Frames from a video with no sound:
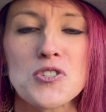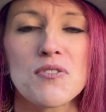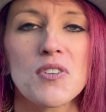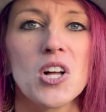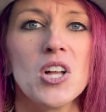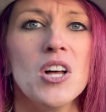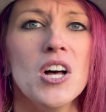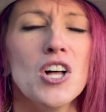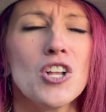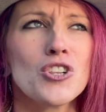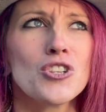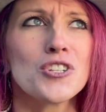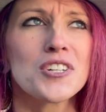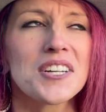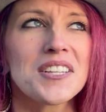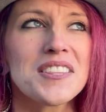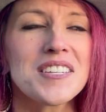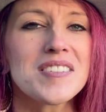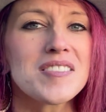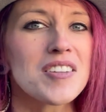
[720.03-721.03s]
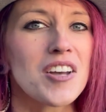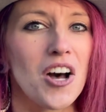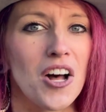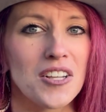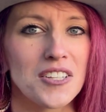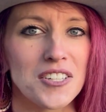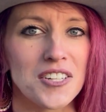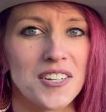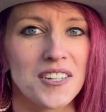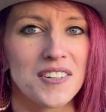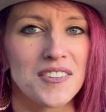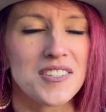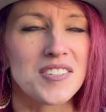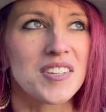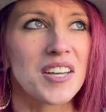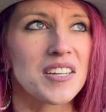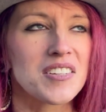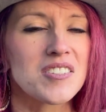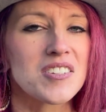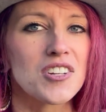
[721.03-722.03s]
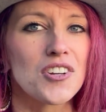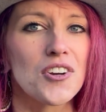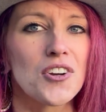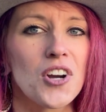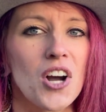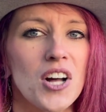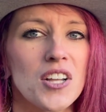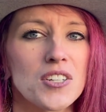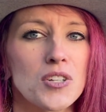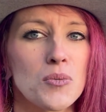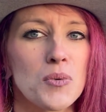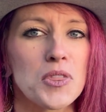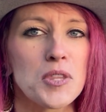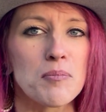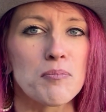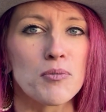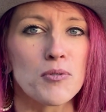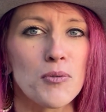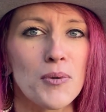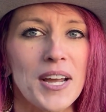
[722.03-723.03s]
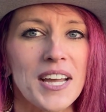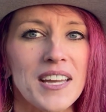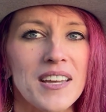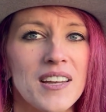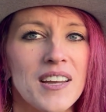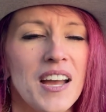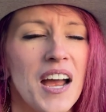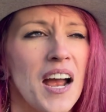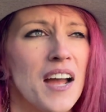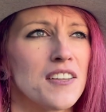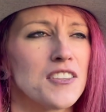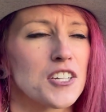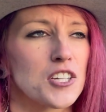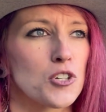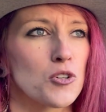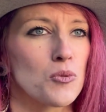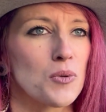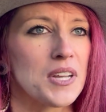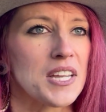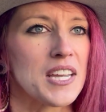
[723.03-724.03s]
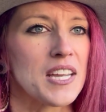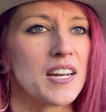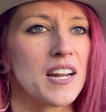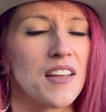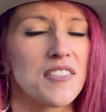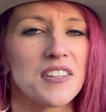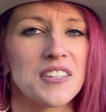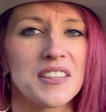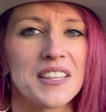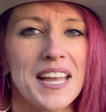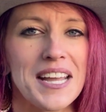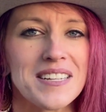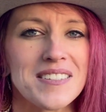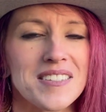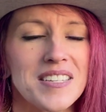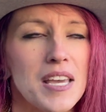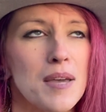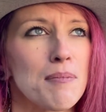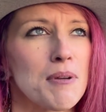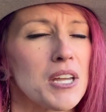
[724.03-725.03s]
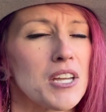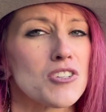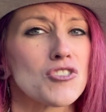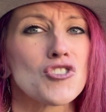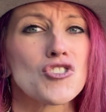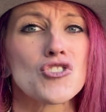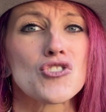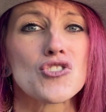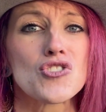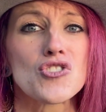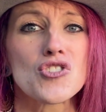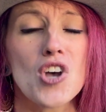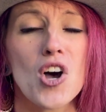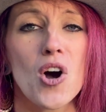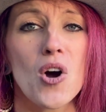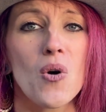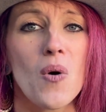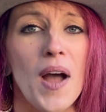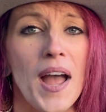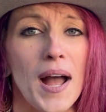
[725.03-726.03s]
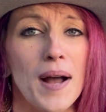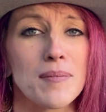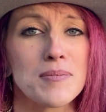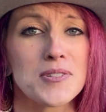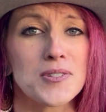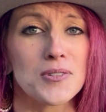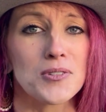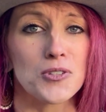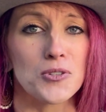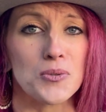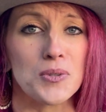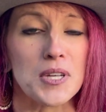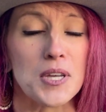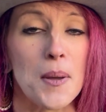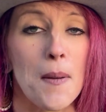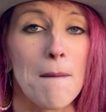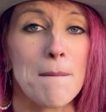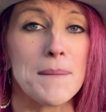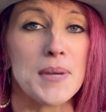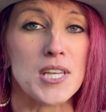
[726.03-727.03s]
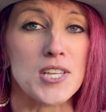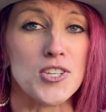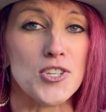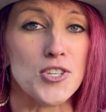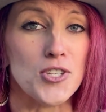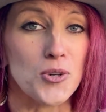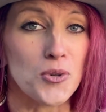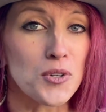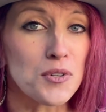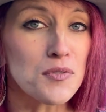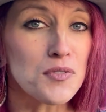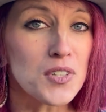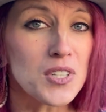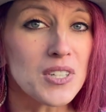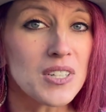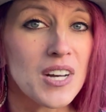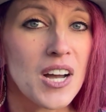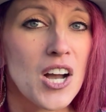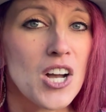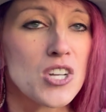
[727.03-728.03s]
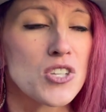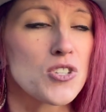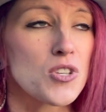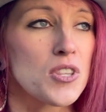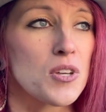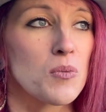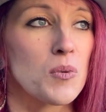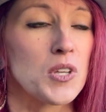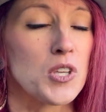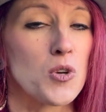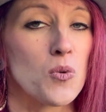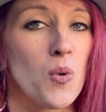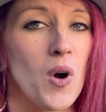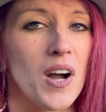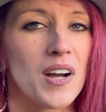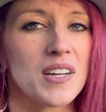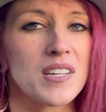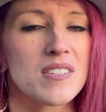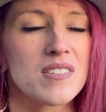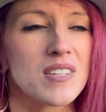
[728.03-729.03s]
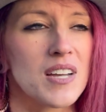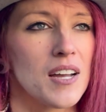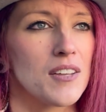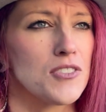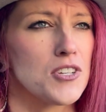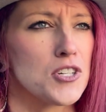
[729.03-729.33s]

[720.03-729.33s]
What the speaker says: all, look at this color. This exterior color with the brick and the green and the landscaping is so absolutely beautiful. So then when you walk inside, the